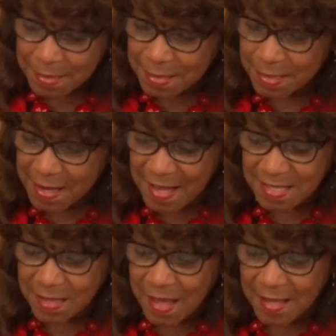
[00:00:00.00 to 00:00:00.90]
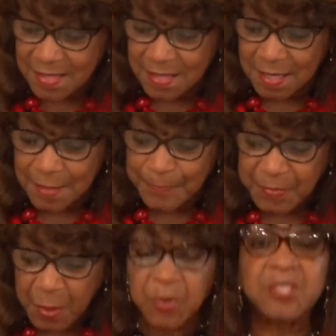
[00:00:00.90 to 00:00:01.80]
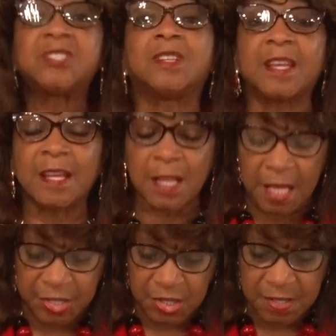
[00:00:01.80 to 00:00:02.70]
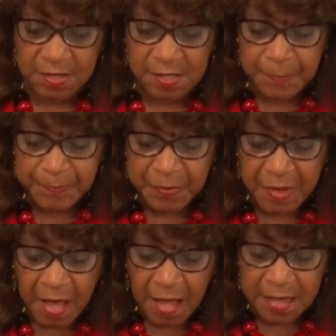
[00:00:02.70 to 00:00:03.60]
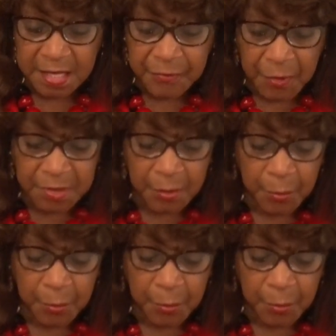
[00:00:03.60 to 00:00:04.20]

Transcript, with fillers: Today's lesson, we're still in Galatians. The, the